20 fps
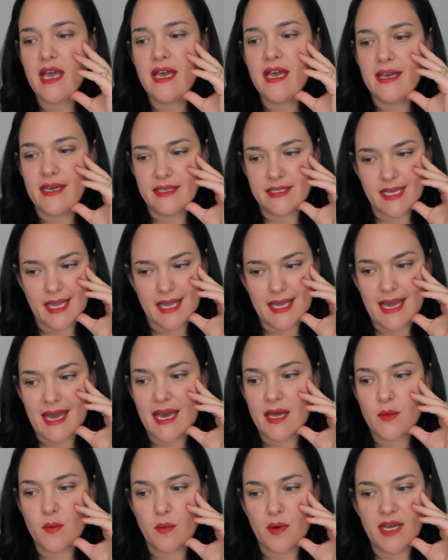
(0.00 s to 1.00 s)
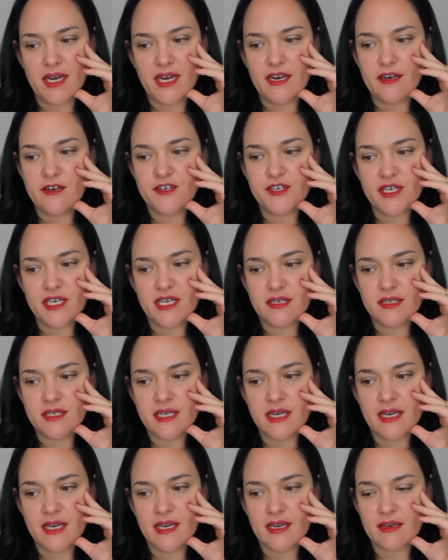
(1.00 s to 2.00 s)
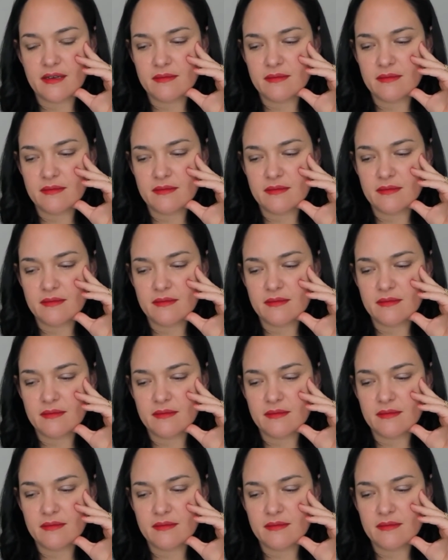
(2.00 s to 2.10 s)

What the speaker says: is again, when energy intake,